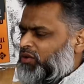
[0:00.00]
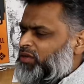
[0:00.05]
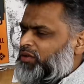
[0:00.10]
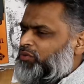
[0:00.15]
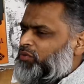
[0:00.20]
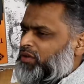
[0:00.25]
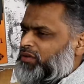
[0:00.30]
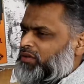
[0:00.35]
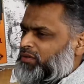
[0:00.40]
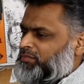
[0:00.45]

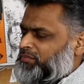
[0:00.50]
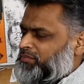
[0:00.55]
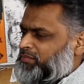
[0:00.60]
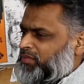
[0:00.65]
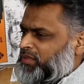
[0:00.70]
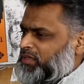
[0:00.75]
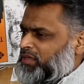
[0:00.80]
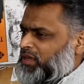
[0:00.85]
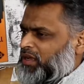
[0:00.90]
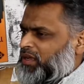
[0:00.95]
Only one.
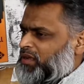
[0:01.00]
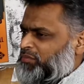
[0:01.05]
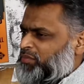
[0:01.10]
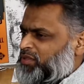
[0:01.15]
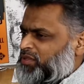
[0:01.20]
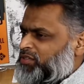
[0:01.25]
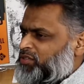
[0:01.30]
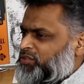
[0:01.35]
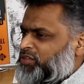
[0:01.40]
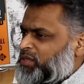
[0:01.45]

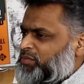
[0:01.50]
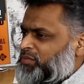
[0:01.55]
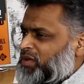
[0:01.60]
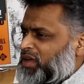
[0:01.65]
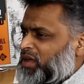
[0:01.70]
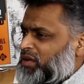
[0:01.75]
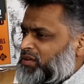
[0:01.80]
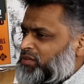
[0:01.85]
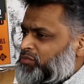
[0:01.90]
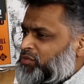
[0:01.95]
But the dream
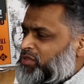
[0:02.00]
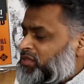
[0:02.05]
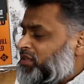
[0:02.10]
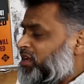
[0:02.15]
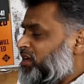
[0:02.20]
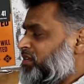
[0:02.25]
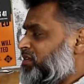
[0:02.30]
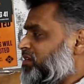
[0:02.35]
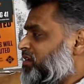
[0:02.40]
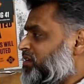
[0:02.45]
I had, it was
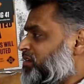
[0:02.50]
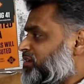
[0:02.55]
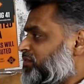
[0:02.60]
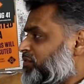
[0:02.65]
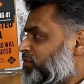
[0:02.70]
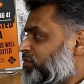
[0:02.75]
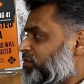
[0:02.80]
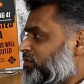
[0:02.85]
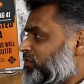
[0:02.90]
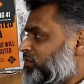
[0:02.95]

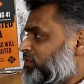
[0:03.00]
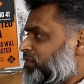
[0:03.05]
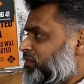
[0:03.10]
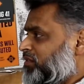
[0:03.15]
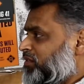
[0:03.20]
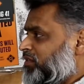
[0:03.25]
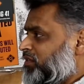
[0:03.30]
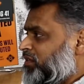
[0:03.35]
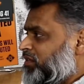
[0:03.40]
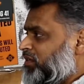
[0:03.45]
1994.
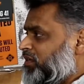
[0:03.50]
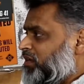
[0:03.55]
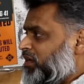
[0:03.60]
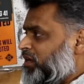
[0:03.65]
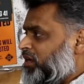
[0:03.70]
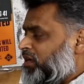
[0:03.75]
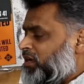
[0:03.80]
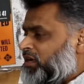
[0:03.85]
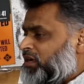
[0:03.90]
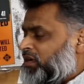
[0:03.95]

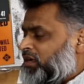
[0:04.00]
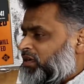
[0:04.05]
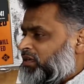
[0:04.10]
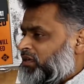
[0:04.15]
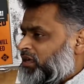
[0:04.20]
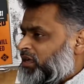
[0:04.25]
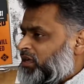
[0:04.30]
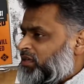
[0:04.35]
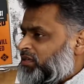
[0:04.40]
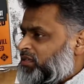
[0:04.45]

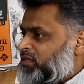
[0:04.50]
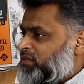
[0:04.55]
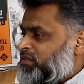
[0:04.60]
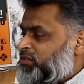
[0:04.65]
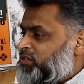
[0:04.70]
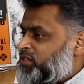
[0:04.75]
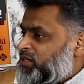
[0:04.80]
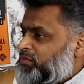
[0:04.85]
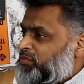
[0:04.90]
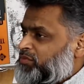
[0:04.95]
And the
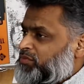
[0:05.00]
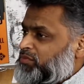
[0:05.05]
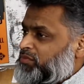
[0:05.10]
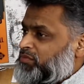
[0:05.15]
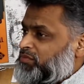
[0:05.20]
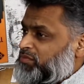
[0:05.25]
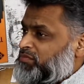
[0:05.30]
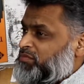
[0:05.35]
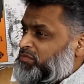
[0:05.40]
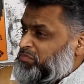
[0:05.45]
dream
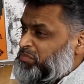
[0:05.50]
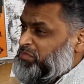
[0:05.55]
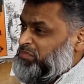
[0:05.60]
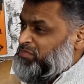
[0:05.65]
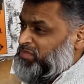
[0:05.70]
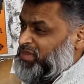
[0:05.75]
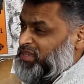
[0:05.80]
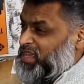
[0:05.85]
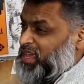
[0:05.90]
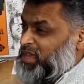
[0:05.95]

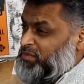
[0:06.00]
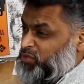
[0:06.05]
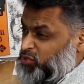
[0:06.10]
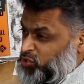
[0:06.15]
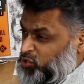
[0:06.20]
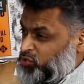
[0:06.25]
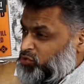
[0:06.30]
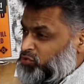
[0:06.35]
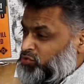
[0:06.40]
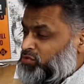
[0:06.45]
came
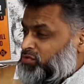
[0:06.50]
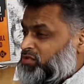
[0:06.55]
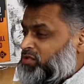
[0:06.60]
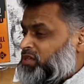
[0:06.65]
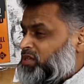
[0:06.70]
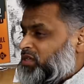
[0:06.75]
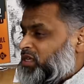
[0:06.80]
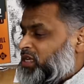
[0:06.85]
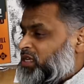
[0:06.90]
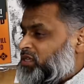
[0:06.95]
true
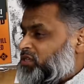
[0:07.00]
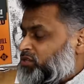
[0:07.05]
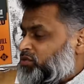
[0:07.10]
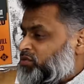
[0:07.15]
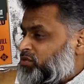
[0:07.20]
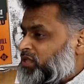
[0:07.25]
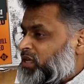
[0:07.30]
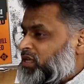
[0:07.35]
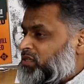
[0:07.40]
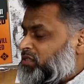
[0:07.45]
in
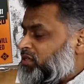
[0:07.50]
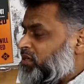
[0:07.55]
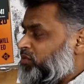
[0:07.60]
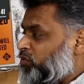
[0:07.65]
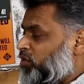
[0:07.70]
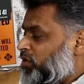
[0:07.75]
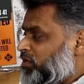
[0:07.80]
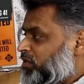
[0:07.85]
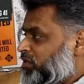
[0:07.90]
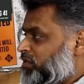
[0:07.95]

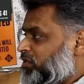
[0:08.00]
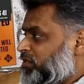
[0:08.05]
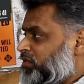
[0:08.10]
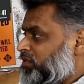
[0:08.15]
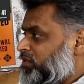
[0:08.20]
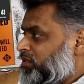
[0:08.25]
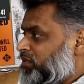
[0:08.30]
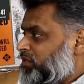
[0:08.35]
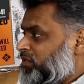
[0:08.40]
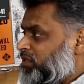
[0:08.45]
2001.
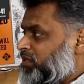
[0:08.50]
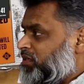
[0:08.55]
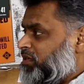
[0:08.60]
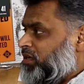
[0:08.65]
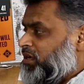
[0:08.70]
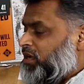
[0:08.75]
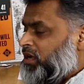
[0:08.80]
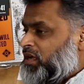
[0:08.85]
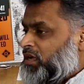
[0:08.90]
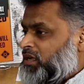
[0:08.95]

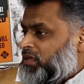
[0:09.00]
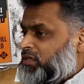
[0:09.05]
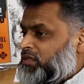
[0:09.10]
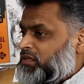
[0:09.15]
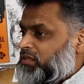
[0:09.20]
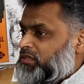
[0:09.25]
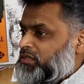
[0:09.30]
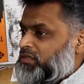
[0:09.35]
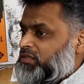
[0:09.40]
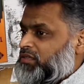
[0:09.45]

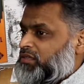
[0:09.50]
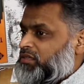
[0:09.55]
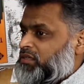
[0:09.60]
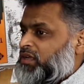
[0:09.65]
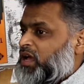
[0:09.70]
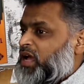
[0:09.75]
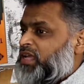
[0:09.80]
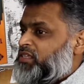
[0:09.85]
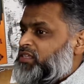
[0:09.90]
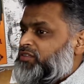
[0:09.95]
And
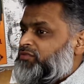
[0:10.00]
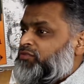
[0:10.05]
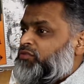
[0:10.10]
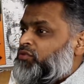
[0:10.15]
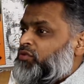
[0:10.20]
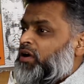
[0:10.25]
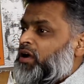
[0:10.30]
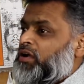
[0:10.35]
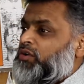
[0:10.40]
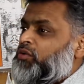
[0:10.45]

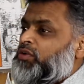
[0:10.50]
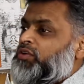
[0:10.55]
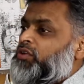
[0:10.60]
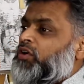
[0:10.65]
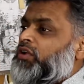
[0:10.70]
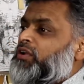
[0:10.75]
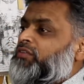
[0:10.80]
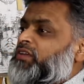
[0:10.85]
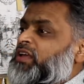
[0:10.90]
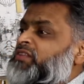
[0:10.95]
94, I could
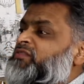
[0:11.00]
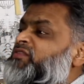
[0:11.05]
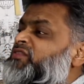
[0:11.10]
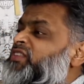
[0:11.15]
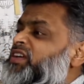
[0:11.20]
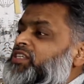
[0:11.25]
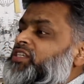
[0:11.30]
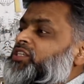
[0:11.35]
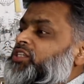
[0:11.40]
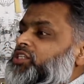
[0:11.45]
not have
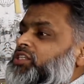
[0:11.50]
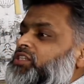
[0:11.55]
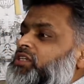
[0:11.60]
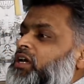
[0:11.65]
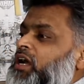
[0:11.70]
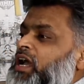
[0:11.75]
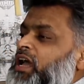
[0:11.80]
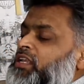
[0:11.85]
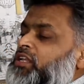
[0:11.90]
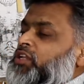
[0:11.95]
envisaged.
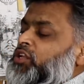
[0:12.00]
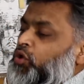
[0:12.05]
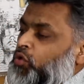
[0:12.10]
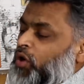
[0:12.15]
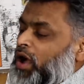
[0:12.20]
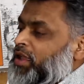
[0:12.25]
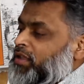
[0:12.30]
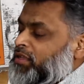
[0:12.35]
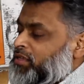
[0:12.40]
I had no